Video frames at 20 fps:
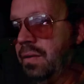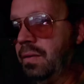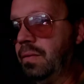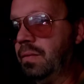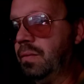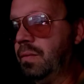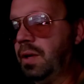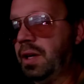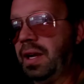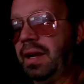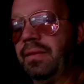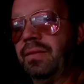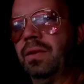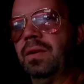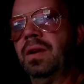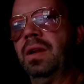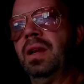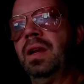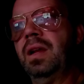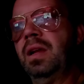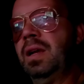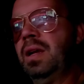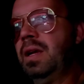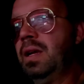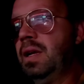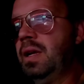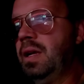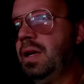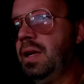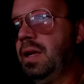know, whatever,
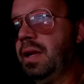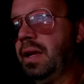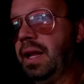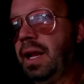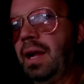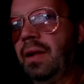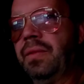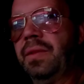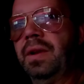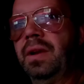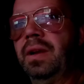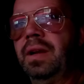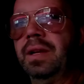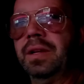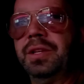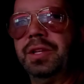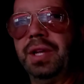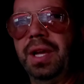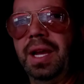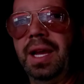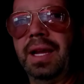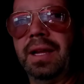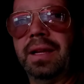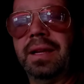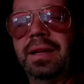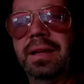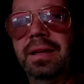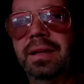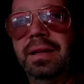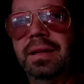get out there and check.
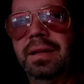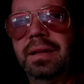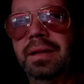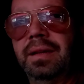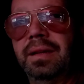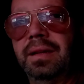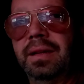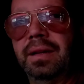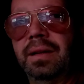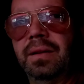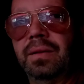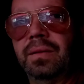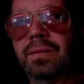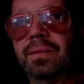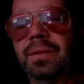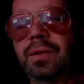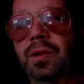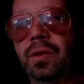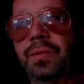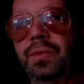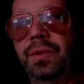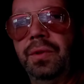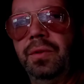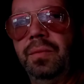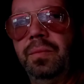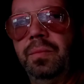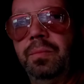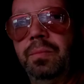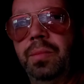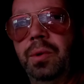You know, go
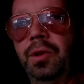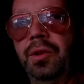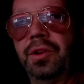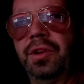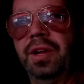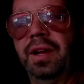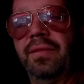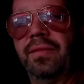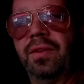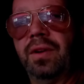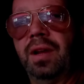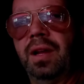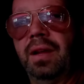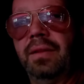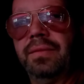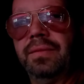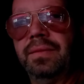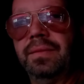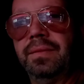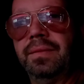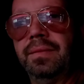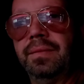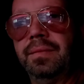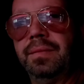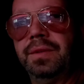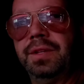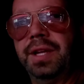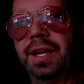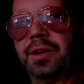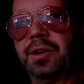through, pull your cover off,
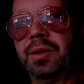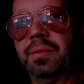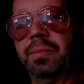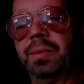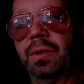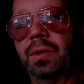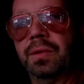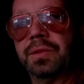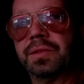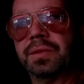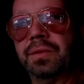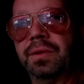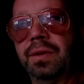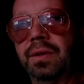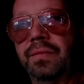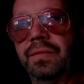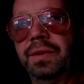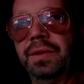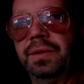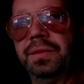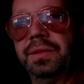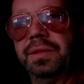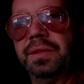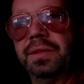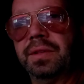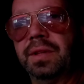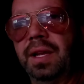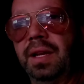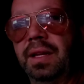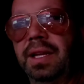check your bolts on your
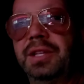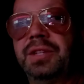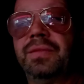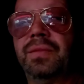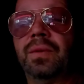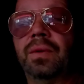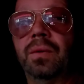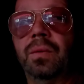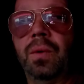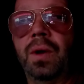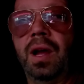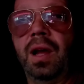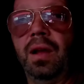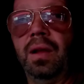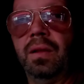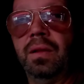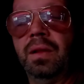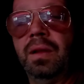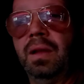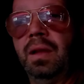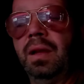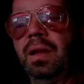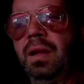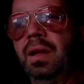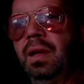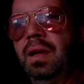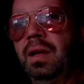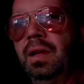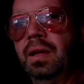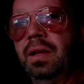fuses, at least for a while.
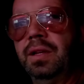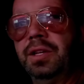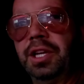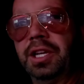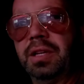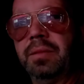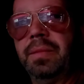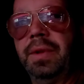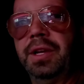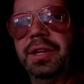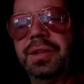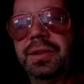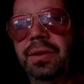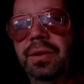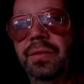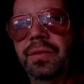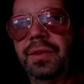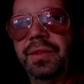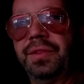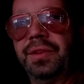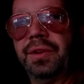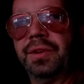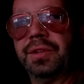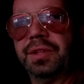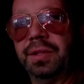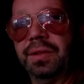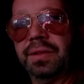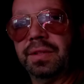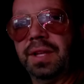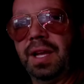Check and make sure that they're
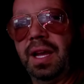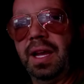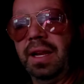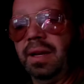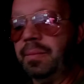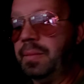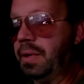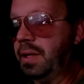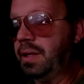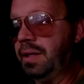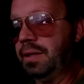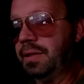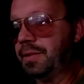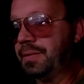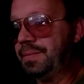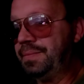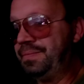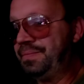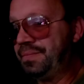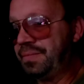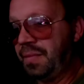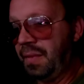still tight, because